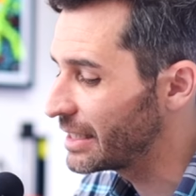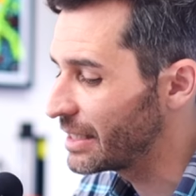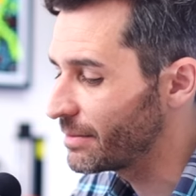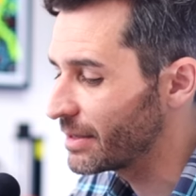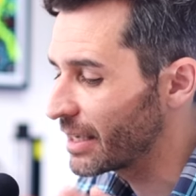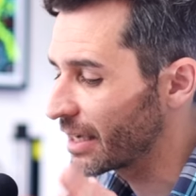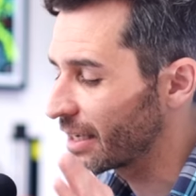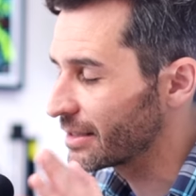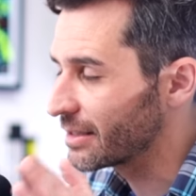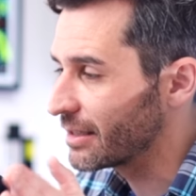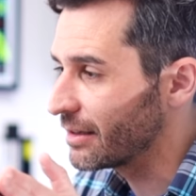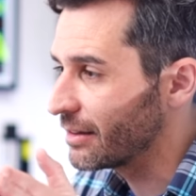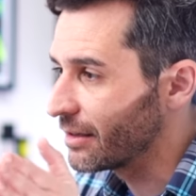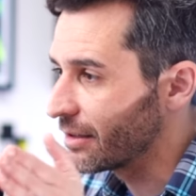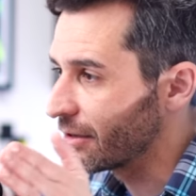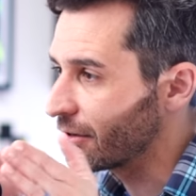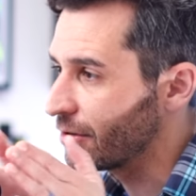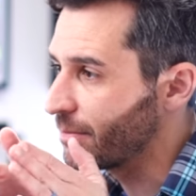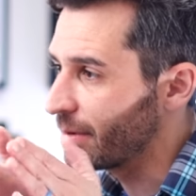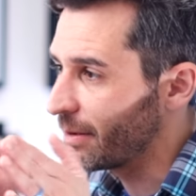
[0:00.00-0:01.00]
seems like it's a
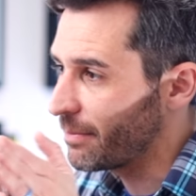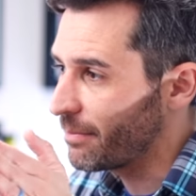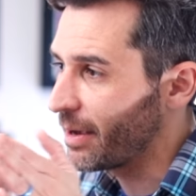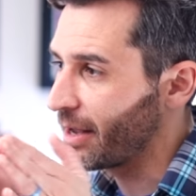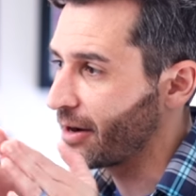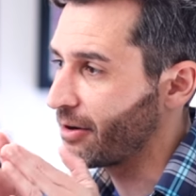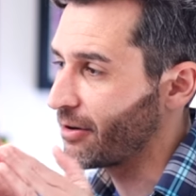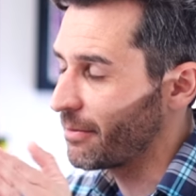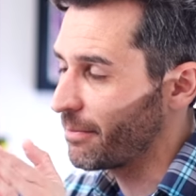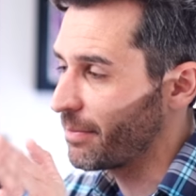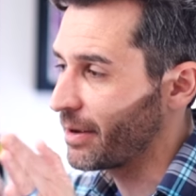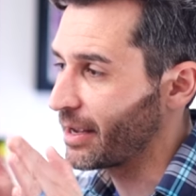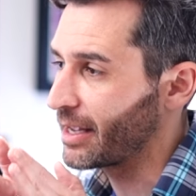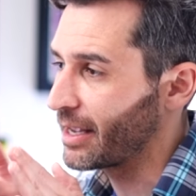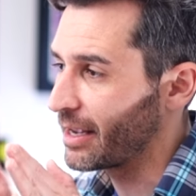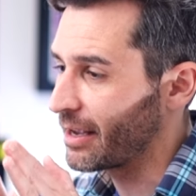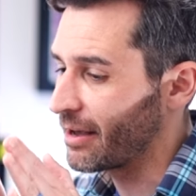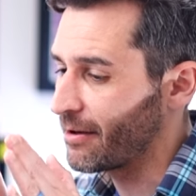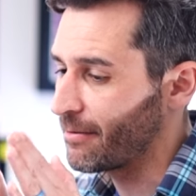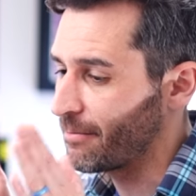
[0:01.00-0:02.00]
little bit better at
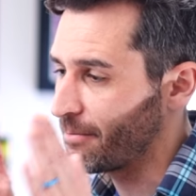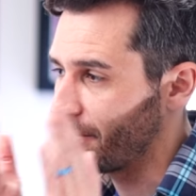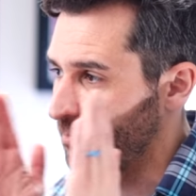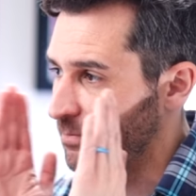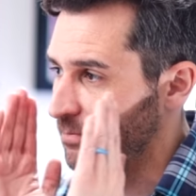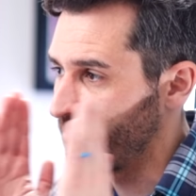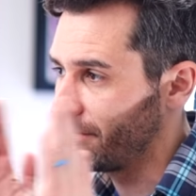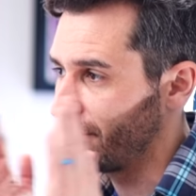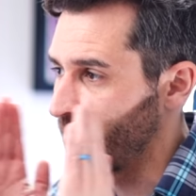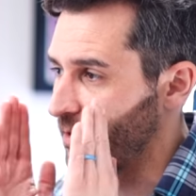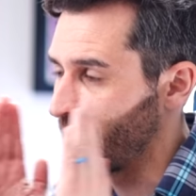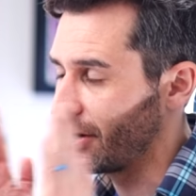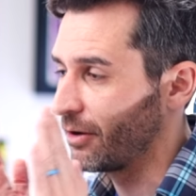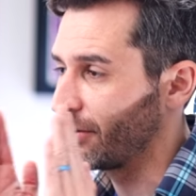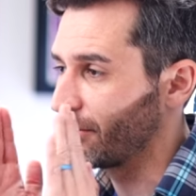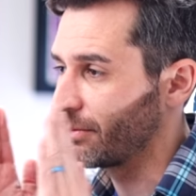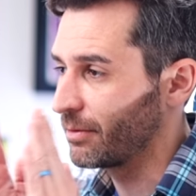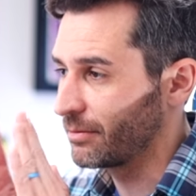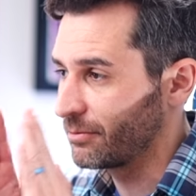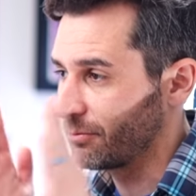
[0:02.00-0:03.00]
picking up, you
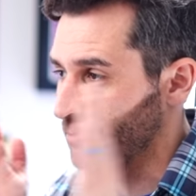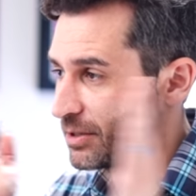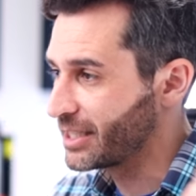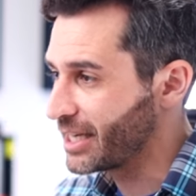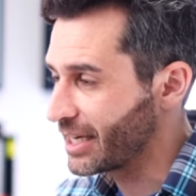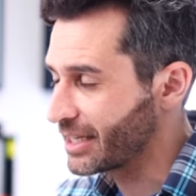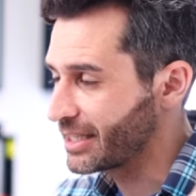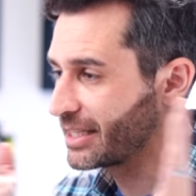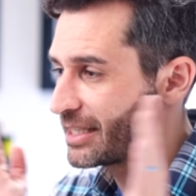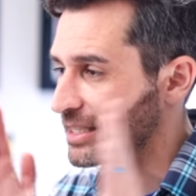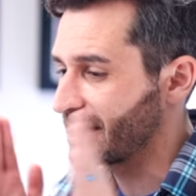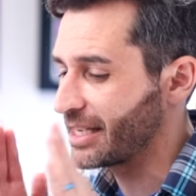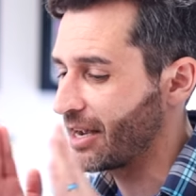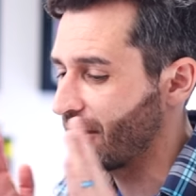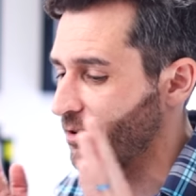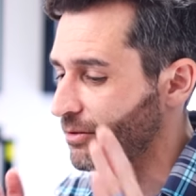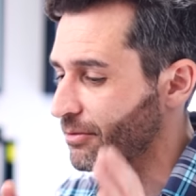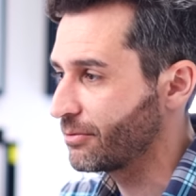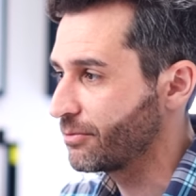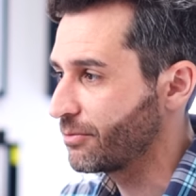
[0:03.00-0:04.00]
know, rejecting
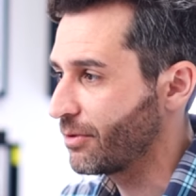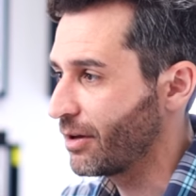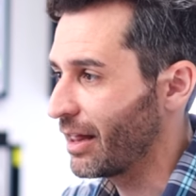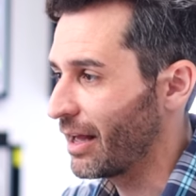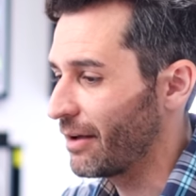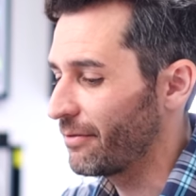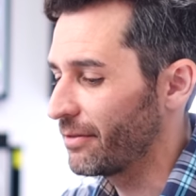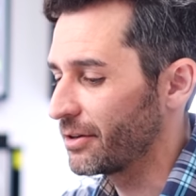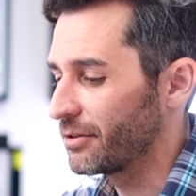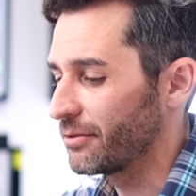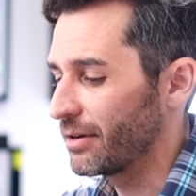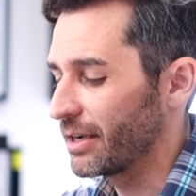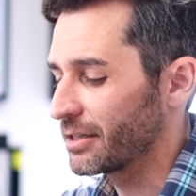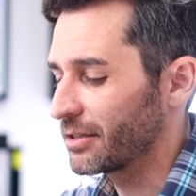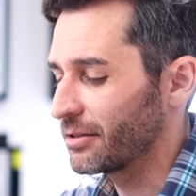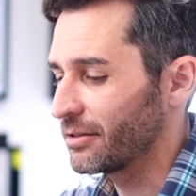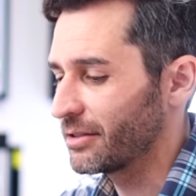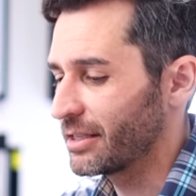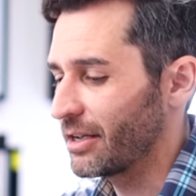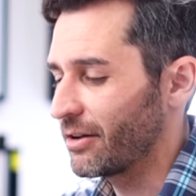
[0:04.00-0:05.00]
sound while having
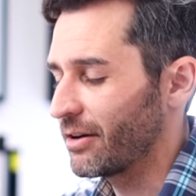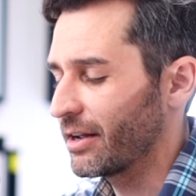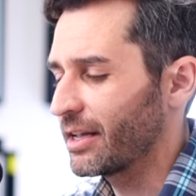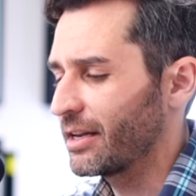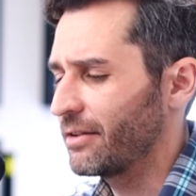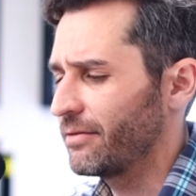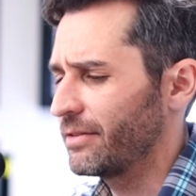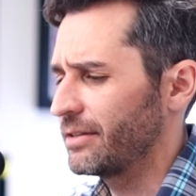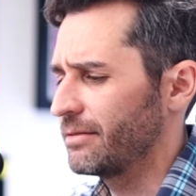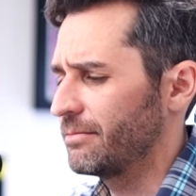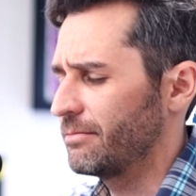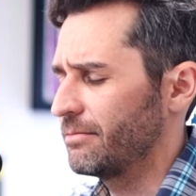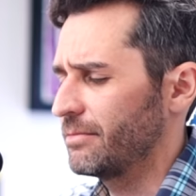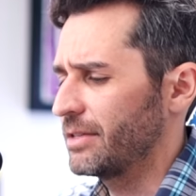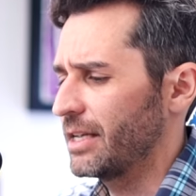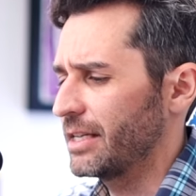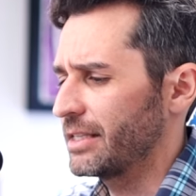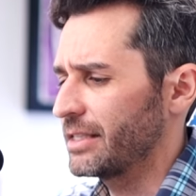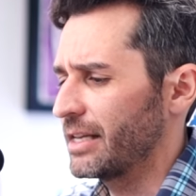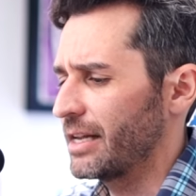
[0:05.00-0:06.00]
directional sound. I can even
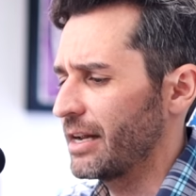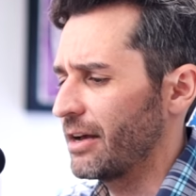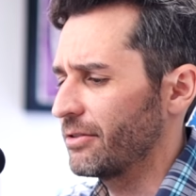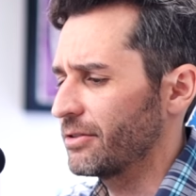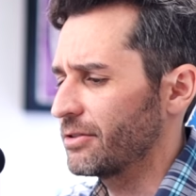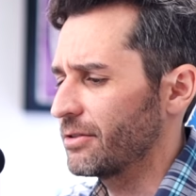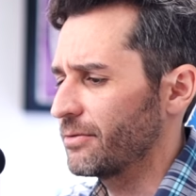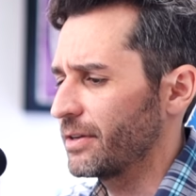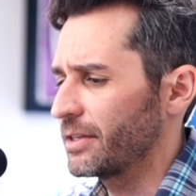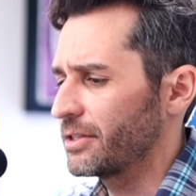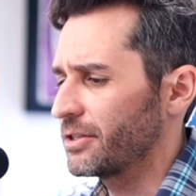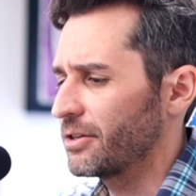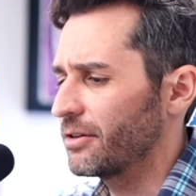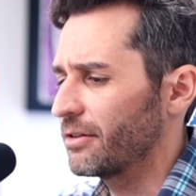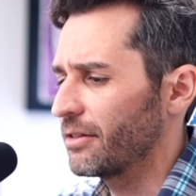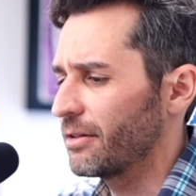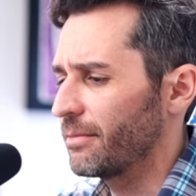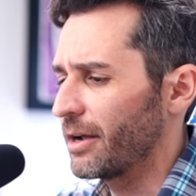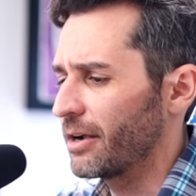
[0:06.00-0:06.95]
test that out. So if I turn the